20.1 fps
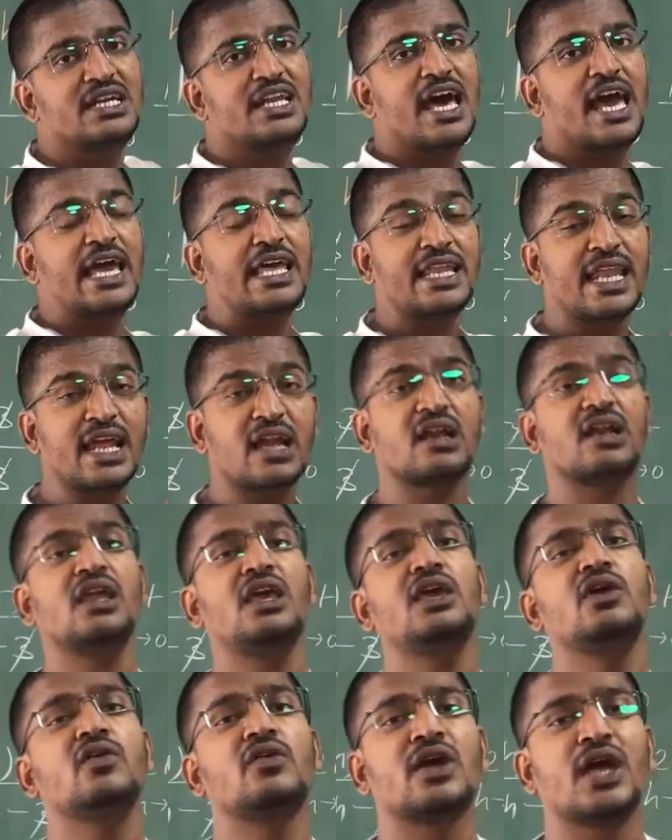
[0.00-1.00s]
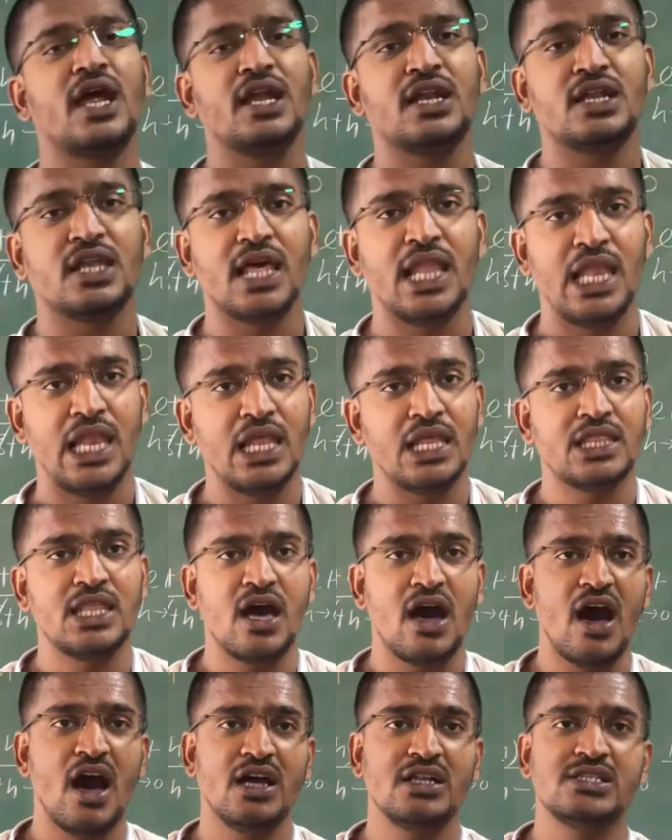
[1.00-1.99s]
directly you can tell
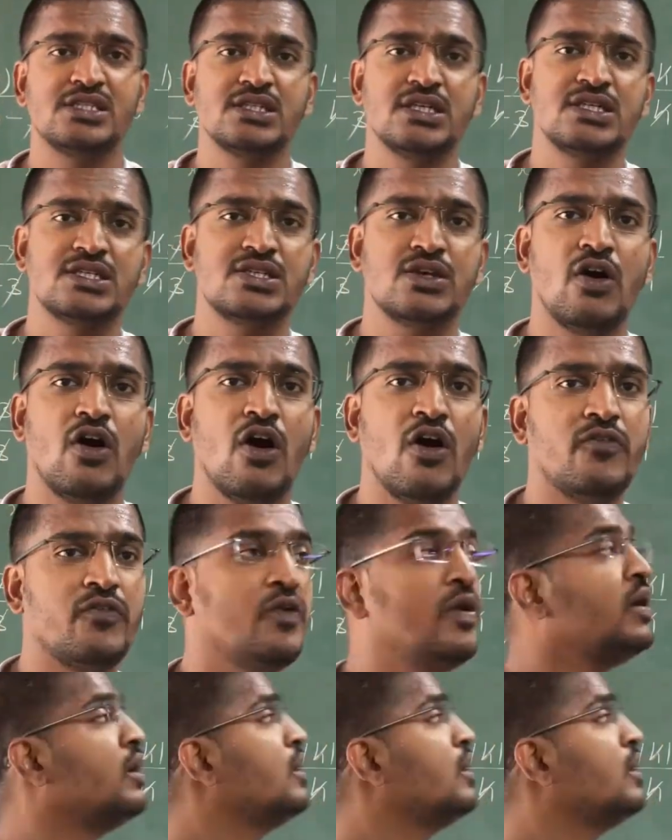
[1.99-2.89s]
the answers of